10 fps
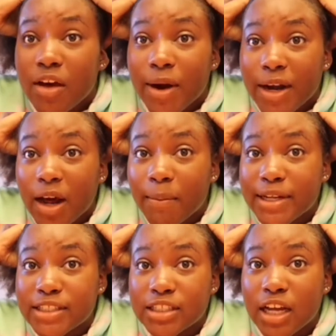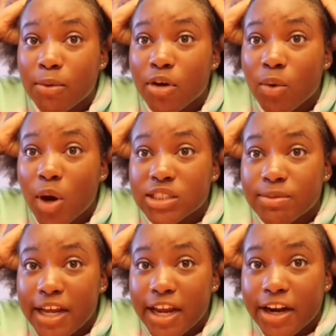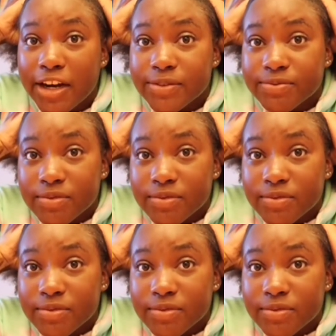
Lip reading: right now I'm gonna wash my hair,